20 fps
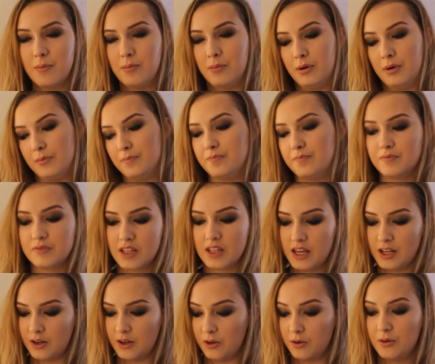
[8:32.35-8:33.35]
But I
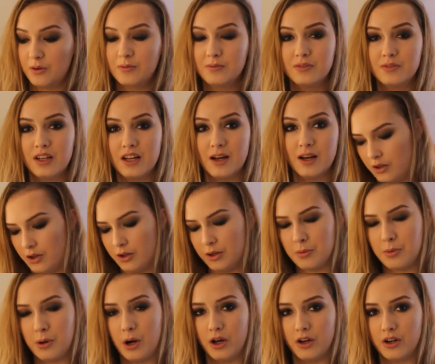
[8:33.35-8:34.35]
don't know. Another
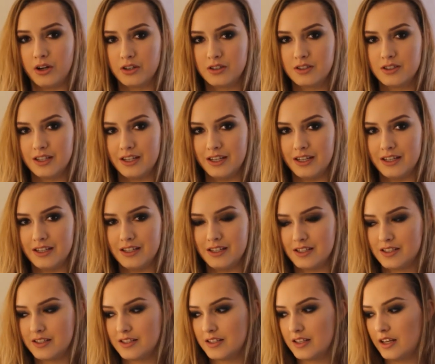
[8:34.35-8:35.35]
product
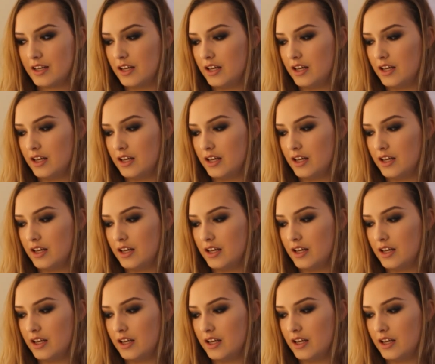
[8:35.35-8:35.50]
is